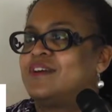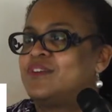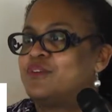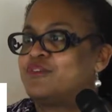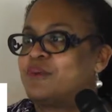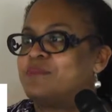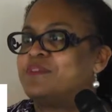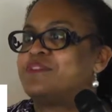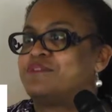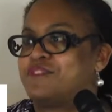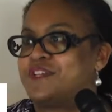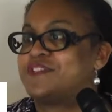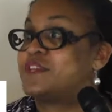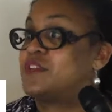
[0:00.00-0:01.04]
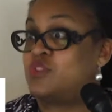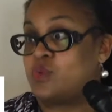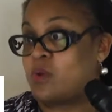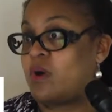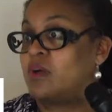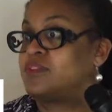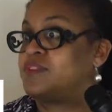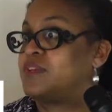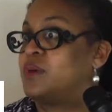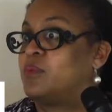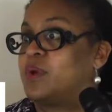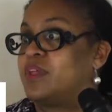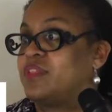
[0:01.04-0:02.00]
You're from the defense, and you all
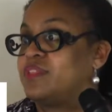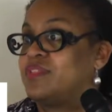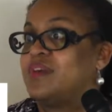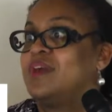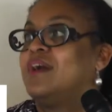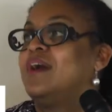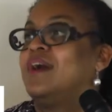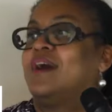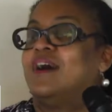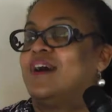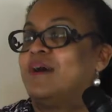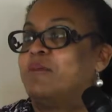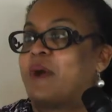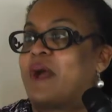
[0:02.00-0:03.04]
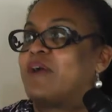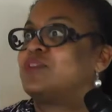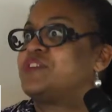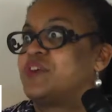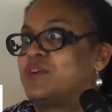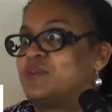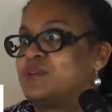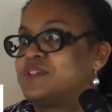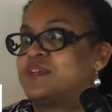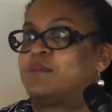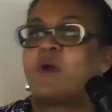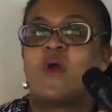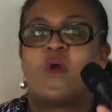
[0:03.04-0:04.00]
deal with
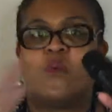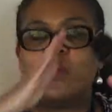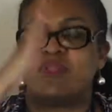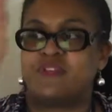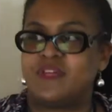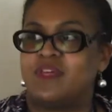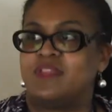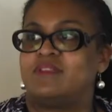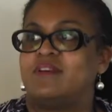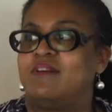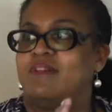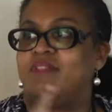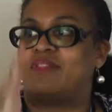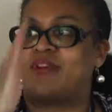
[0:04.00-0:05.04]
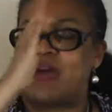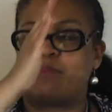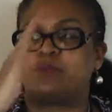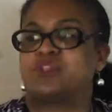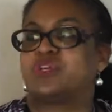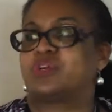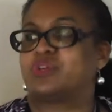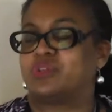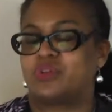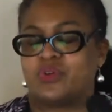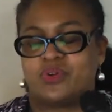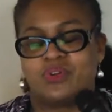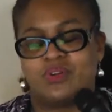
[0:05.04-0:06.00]
bioterrorism within that
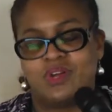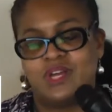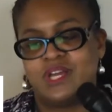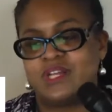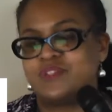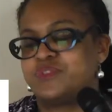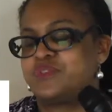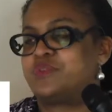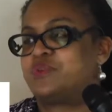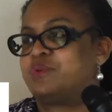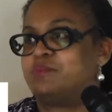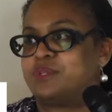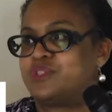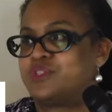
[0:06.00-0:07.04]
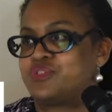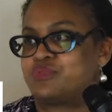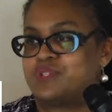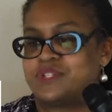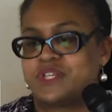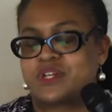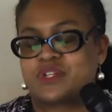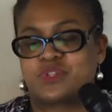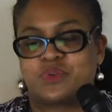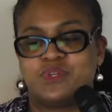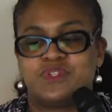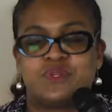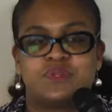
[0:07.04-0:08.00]
particular institute ministry
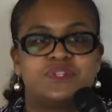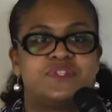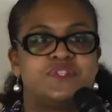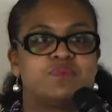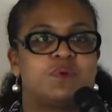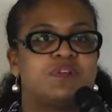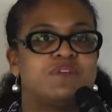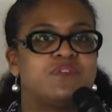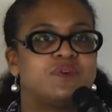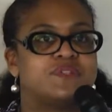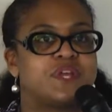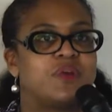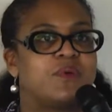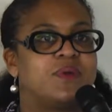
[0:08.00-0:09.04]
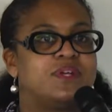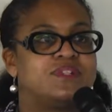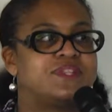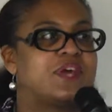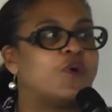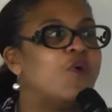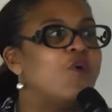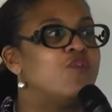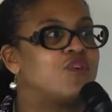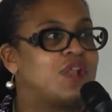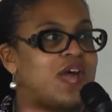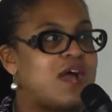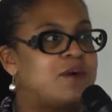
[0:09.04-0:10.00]
sector. And so this is one of those areas that
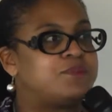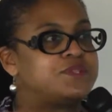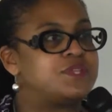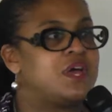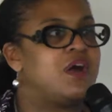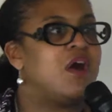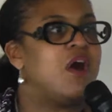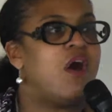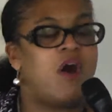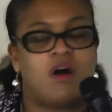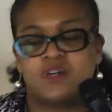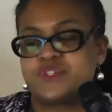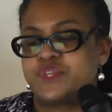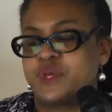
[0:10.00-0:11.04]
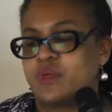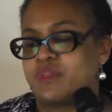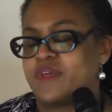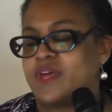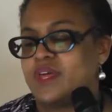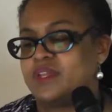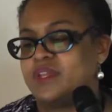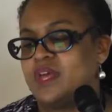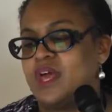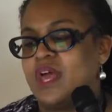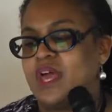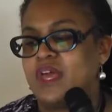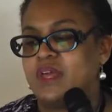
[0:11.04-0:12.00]
overlaps also then
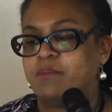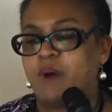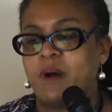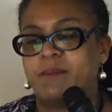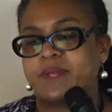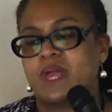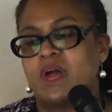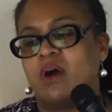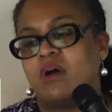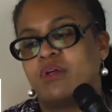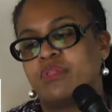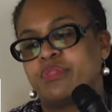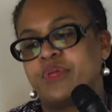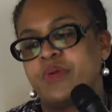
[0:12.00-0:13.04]
in public health.